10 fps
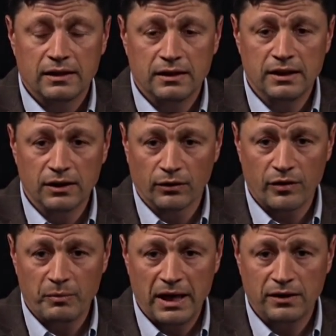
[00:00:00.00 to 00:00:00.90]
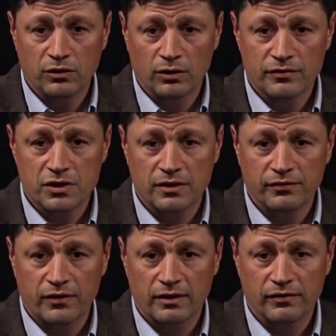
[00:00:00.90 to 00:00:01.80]
near the main nerves in the
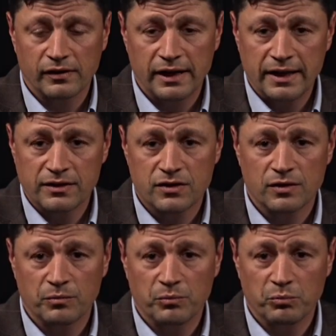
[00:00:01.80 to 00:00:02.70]
front of the leg to